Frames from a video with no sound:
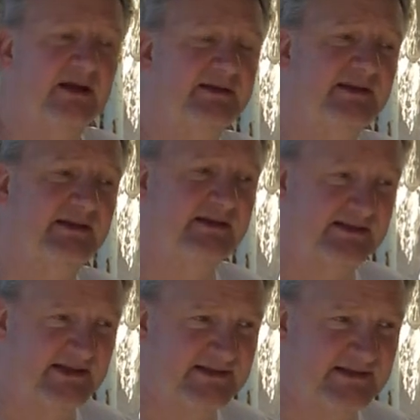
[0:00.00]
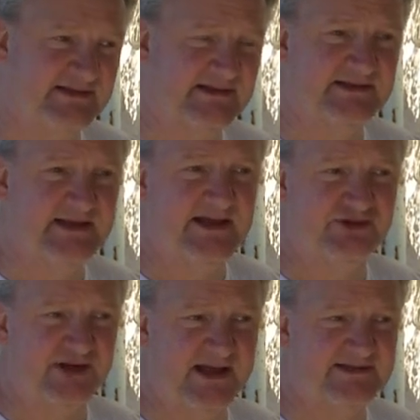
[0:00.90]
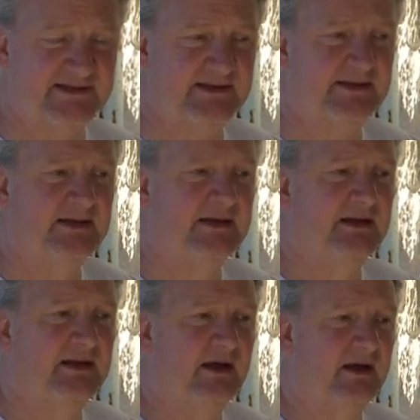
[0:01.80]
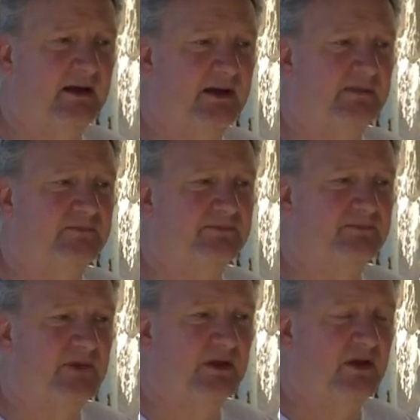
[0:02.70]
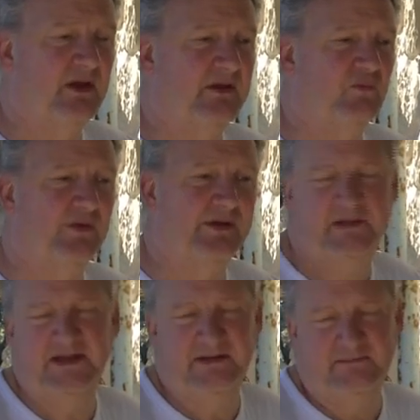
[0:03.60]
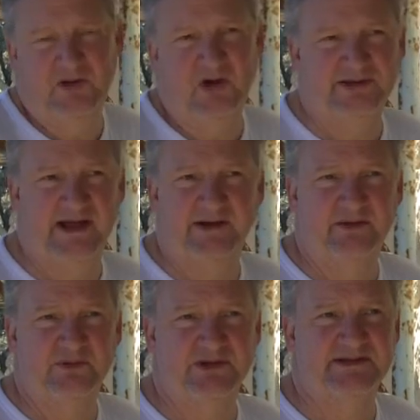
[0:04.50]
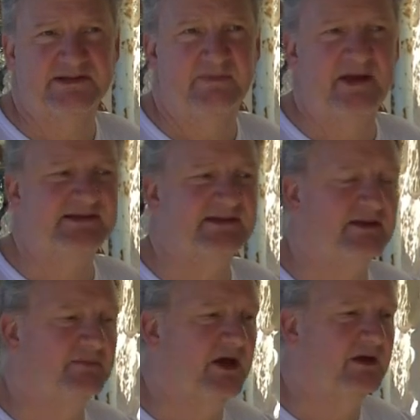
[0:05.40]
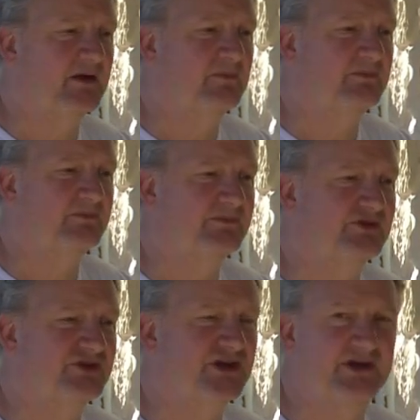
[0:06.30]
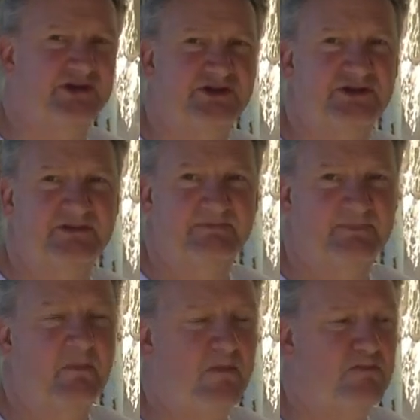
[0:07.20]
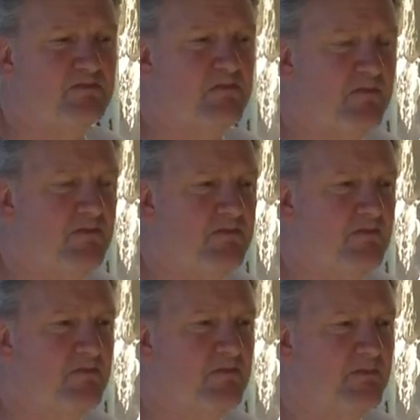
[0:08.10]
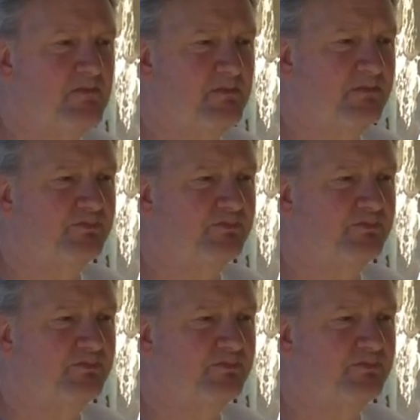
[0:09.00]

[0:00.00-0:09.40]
and then in the distance is the Adriatic. Mm. Um, when in lockdown, it was amazing. Um, I, I, I, remember that I was in the